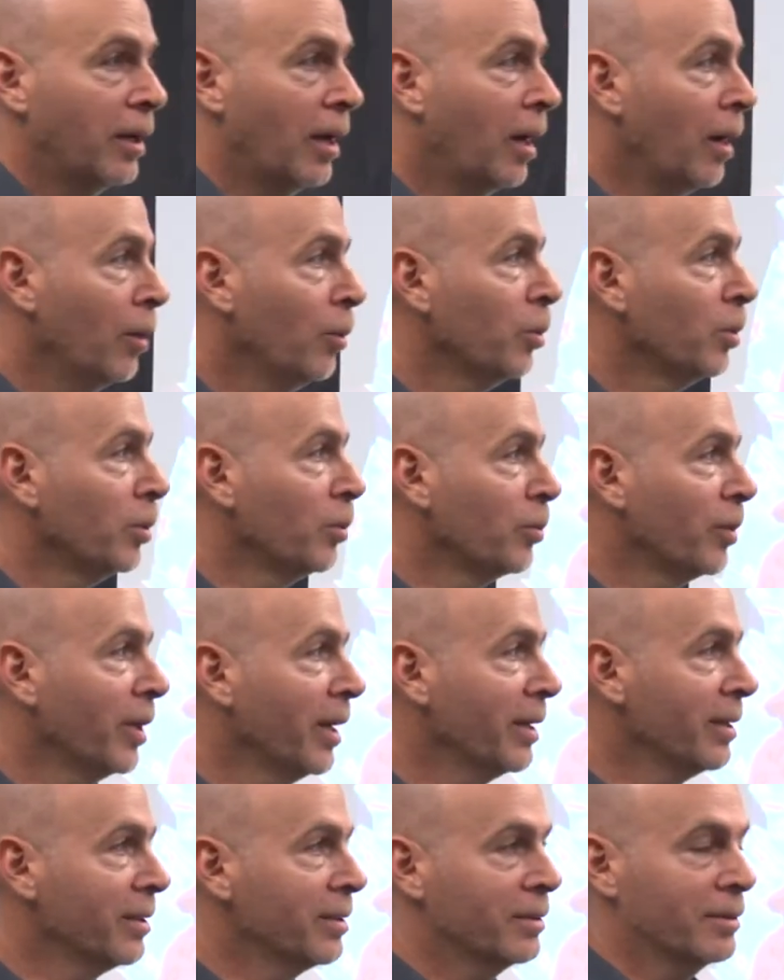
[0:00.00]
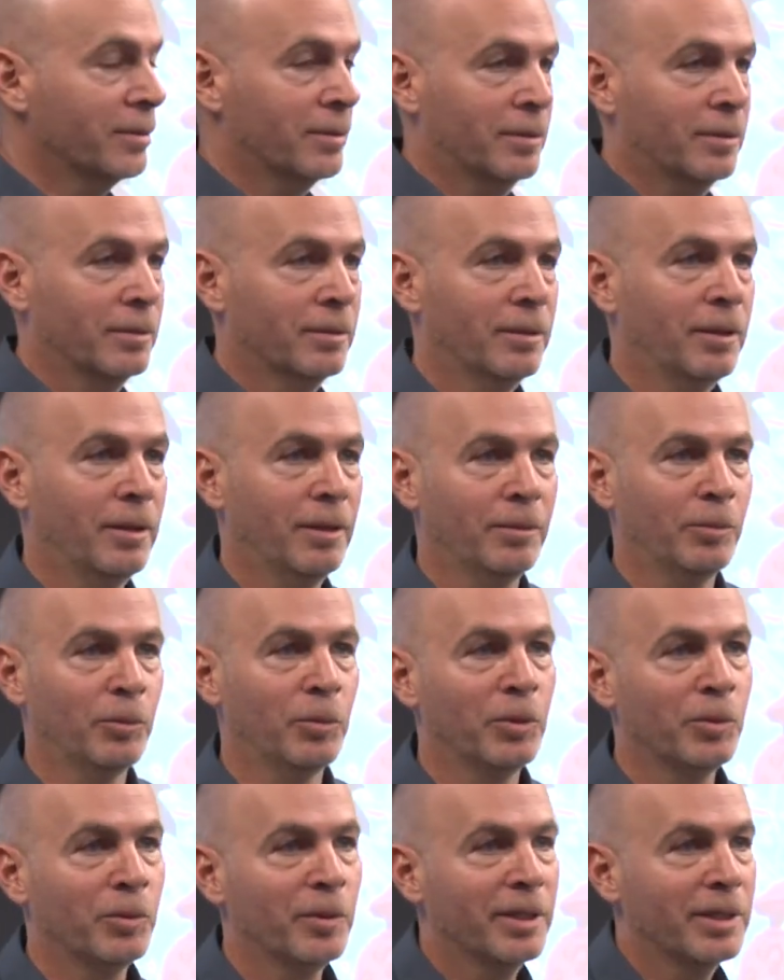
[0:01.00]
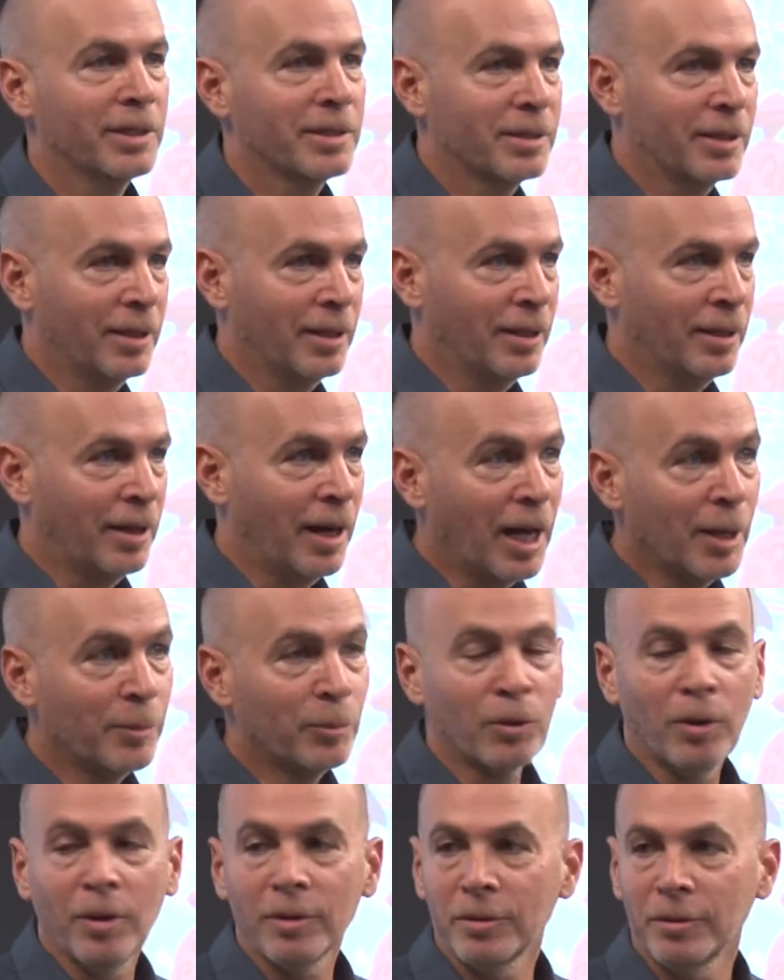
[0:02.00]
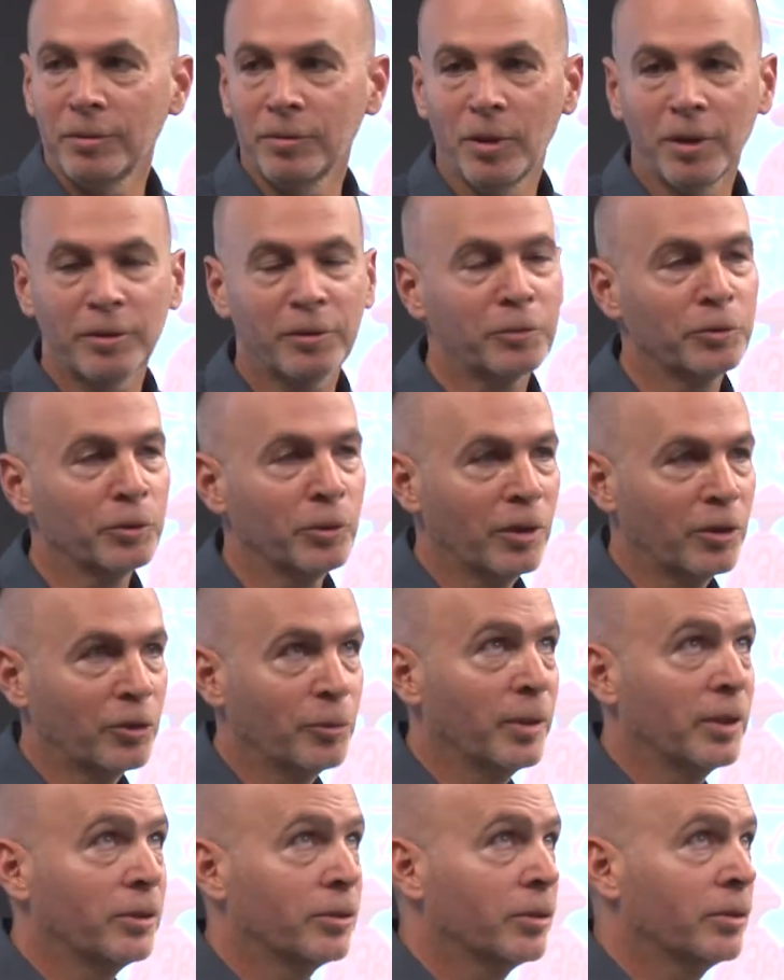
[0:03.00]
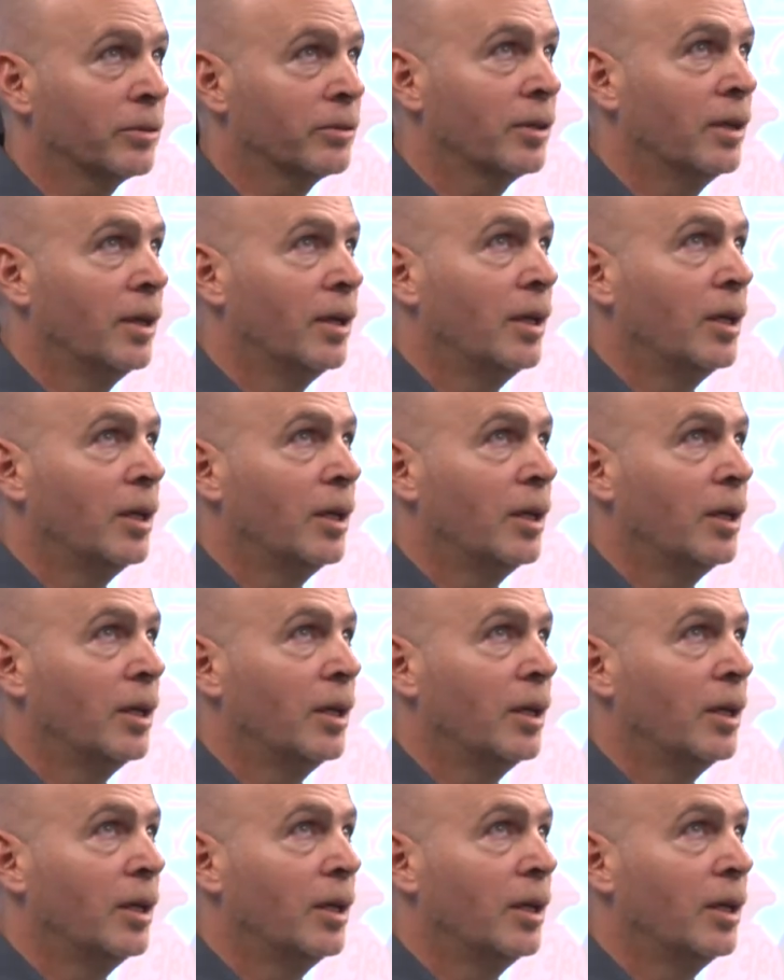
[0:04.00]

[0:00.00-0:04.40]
now will raise eyebrows of lots of UX mentors,